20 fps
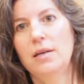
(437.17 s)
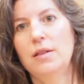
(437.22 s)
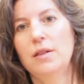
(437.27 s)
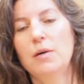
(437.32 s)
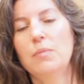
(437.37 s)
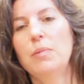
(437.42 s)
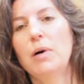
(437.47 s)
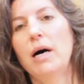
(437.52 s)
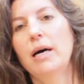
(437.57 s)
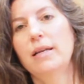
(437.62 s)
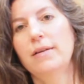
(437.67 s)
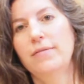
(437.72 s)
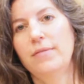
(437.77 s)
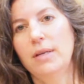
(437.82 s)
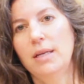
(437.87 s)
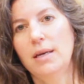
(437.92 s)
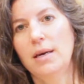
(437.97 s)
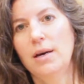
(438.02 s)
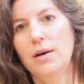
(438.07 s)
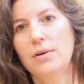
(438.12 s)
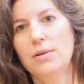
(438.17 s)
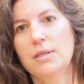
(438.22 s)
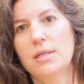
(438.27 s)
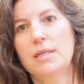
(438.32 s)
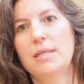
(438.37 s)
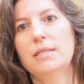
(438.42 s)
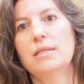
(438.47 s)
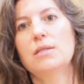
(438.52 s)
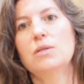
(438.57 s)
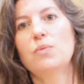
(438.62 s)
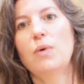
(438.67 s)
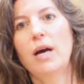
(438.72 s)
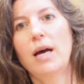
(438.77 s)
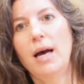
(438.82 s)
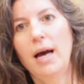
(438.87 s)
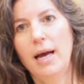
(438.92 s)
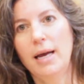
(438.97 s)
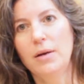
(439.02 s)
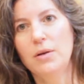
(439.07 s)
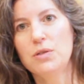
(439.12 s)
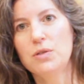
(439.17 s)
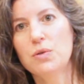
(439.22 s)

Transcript: the body videos, and this is why I